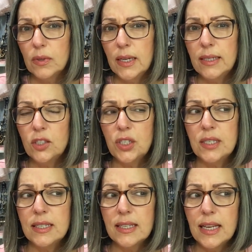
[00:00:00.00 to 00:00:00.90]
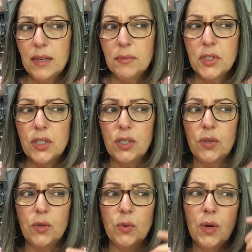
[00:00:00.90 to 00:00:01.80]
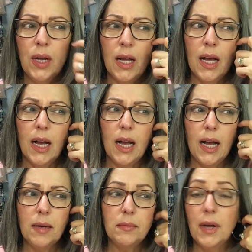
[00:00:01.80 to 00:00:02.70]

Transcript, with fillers: It just seemed to um,